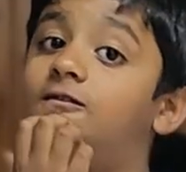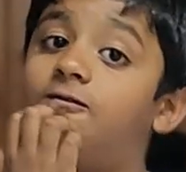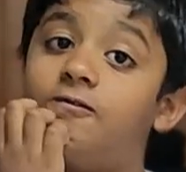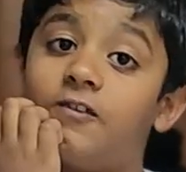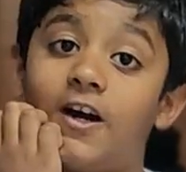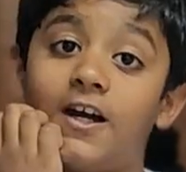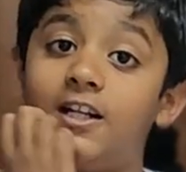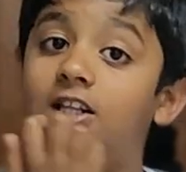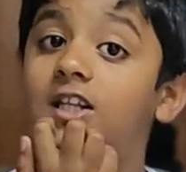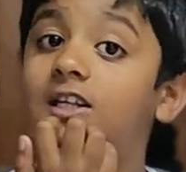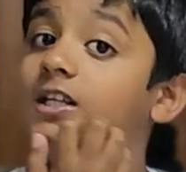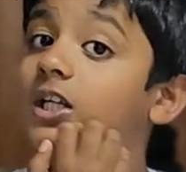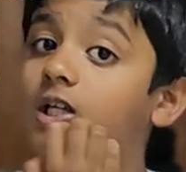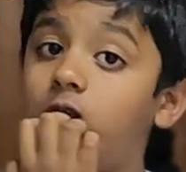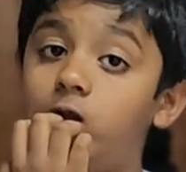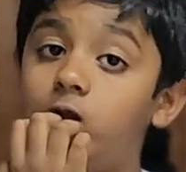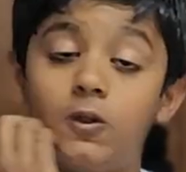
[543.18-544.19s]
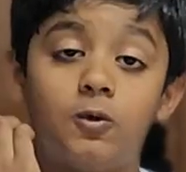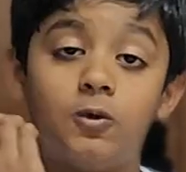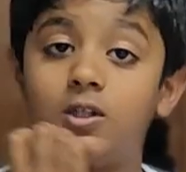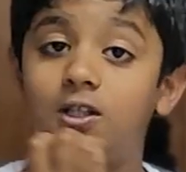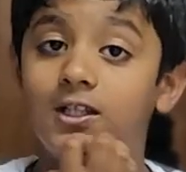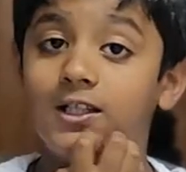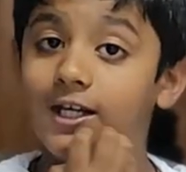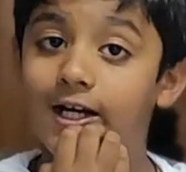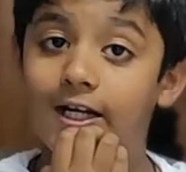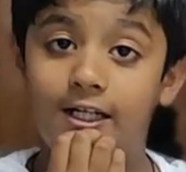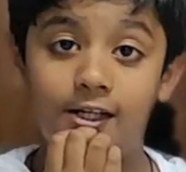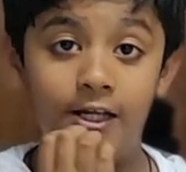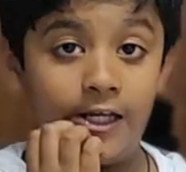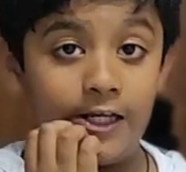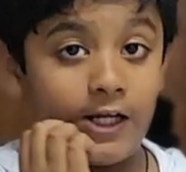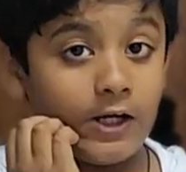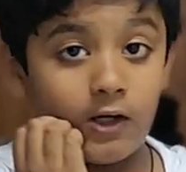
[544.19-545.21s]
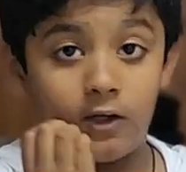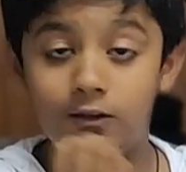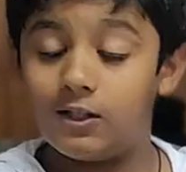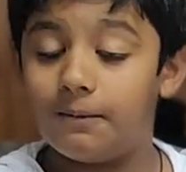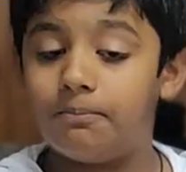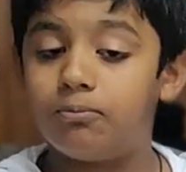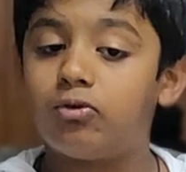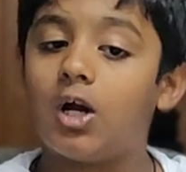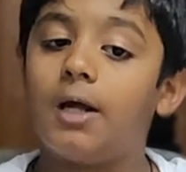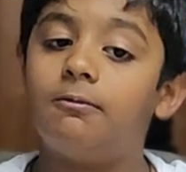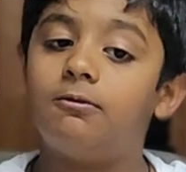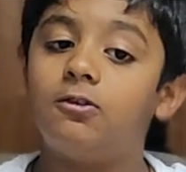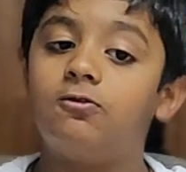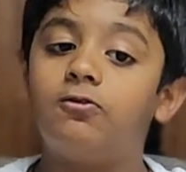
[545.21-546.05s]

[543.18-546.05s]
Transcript: Finally, you could get the primal